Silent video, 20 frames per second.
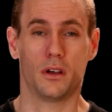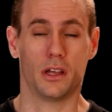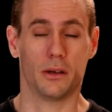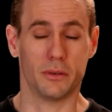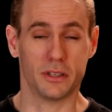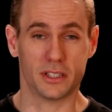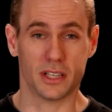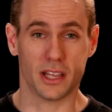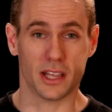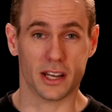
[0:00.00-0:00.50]
Let
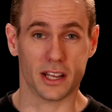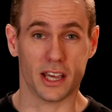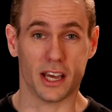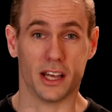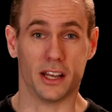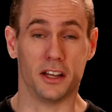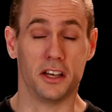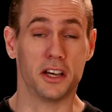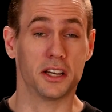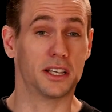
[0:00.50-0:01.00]
me say that
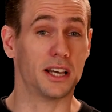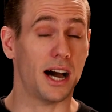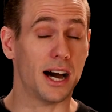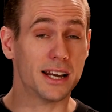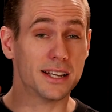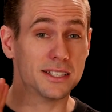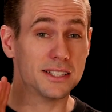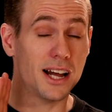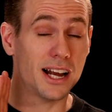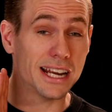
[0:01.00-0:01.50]
again.
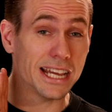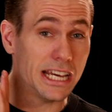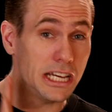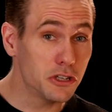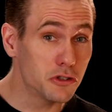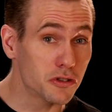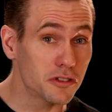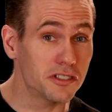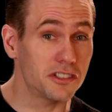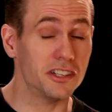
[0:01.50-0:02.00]
God is not
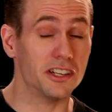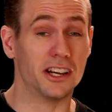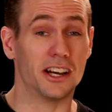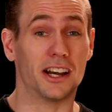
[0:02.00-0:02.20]
interested